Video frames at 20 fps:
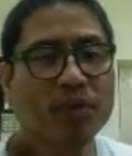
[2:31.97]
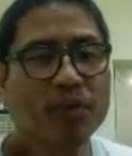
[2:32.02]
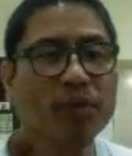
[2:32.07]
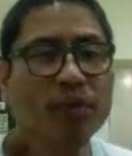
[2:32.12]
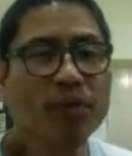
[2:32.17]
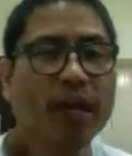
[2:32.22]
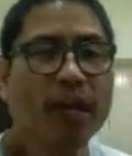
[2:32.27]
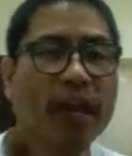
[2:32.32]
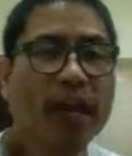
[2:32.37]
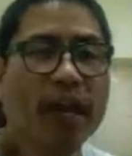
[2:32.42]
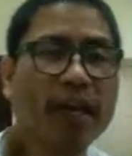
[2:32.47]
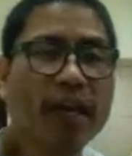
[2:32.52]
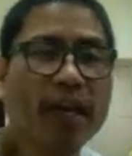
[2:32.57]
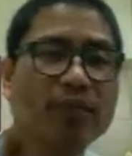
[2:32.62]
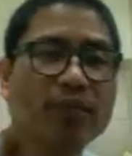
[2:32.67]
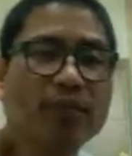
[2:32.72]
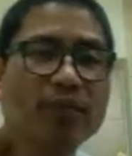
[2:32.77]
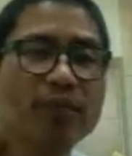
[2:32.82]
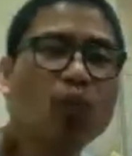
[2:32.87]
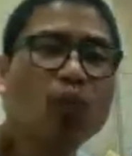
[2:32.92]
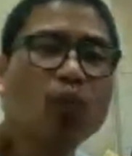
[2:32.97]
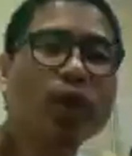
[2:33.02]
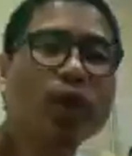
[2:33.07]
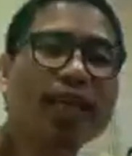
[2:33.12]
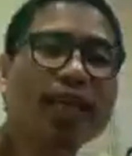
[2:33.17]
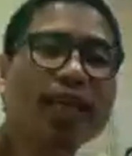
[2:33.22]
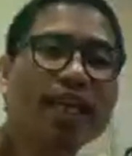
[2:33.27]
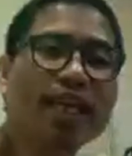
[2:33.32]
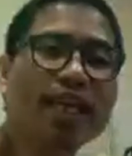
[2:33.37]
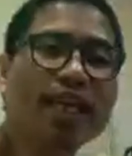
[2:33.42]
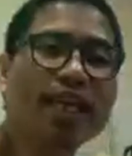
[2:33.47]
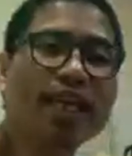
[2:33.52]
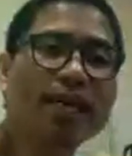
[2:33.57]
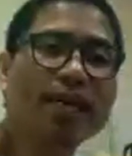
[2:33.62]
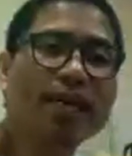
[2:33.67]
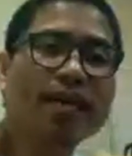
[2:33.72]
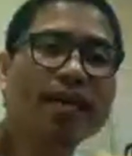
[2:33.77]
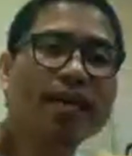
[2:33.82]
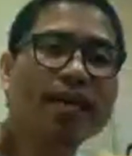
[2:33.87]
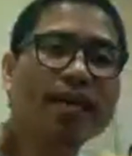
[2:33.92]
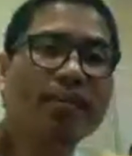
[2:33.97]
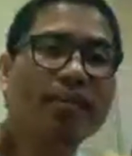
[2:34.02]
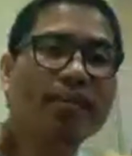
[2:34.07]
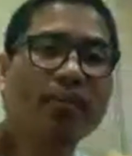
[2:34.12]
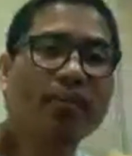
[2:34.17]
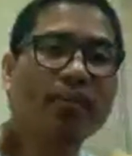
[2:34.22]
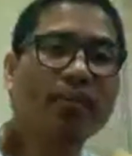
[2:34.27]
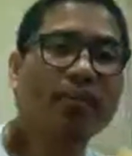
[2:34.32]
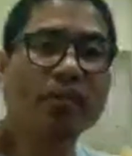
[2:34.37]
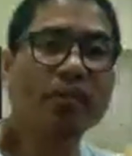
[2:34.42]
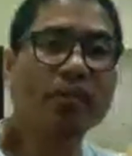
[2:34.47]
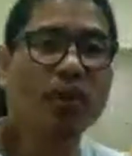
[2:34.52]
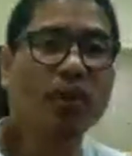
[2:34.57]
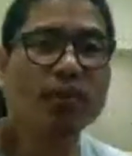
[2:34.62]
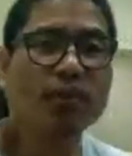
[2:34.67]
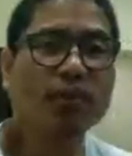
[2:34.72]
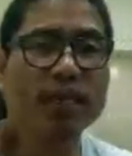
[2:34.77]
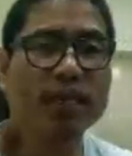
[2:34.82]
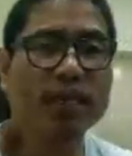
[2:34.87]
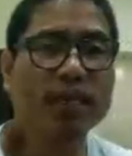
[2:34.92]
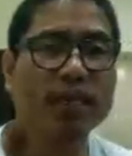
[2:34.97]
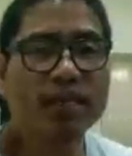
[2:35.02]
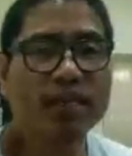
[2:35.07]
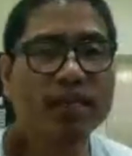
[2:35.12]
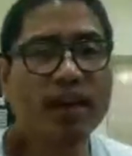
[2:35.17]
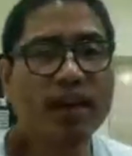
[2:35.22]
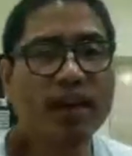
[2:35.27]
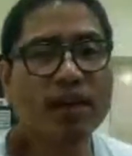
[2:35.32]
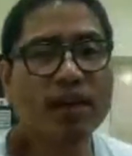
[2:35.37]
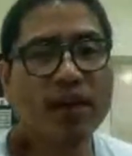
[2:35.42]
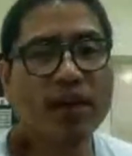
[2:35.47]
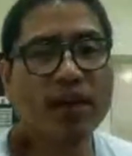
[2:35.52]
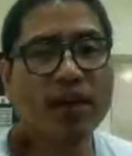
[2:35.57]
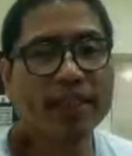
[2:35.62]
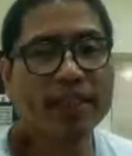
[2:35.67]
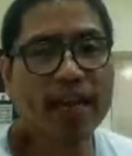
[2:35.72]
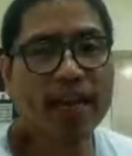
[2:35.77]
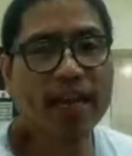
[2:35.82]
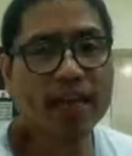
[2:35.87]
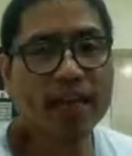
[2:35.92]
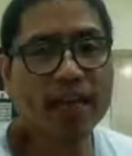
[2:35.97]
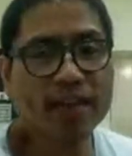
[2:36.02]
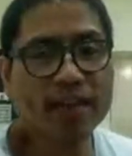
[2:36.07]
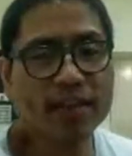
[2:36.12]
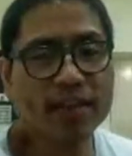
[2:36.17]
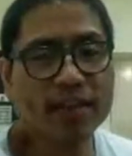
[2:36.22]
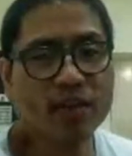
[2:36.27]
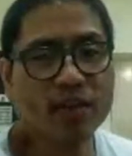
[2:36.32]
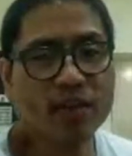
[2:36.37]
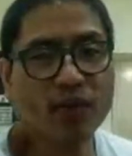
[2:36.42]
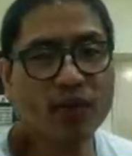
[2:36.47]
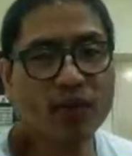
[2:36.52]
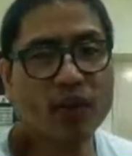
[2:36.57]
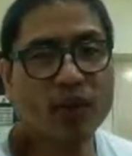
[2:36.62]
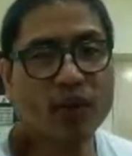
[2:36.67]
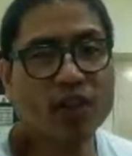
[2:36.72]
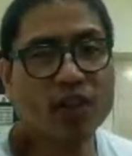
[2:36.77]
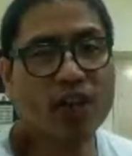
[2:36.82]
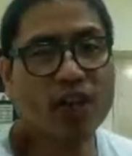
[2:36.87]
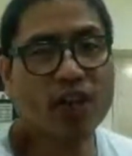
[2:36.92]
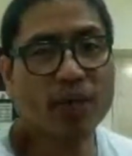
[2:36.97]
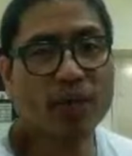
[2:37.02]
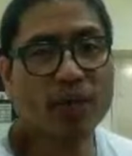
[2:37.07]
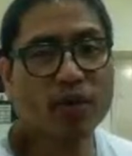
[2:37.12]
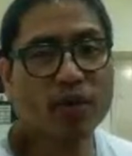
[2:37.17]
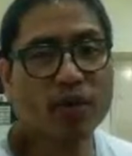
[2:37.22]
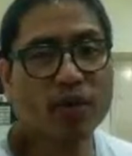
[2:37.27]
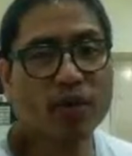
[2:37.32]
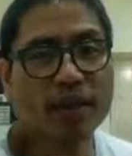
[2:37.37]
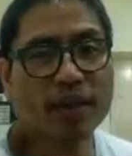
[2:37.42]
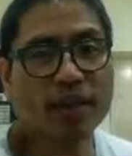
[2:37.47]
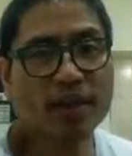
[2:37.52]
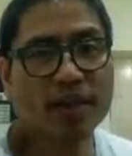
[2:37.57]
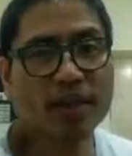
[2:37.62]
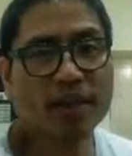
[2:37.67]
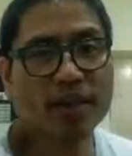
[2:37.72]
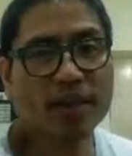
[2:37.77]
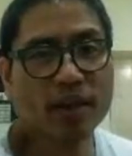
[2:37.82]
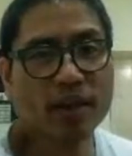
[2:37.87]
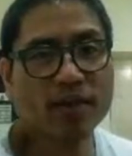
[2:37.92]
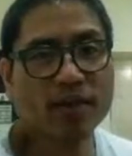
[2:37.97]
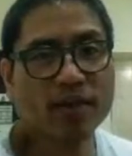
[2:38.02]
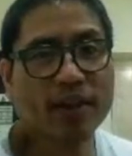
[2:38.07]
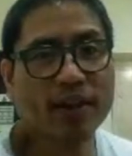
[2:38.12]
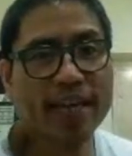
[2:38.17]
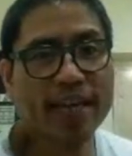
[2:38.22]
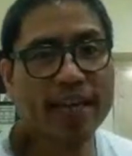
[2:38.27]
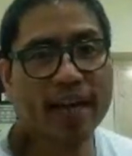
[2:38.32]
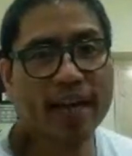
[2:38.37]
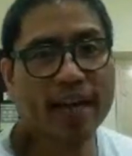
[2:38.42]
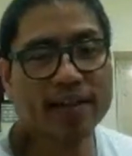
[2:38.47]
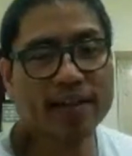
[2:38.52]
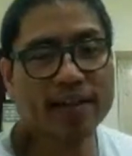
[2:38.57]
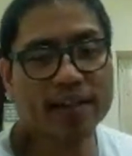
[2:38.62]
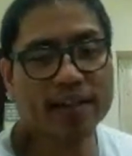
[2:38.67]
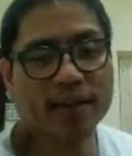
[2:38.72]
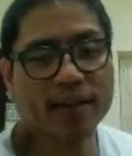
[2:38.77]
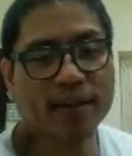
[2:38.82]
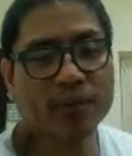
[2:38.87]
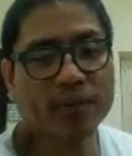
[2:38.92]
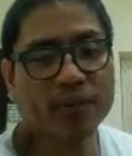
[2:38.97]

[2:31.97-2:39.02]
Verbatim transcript: Okay, we give examples of these fatty acids. So the first type would be the saturated fatty acid.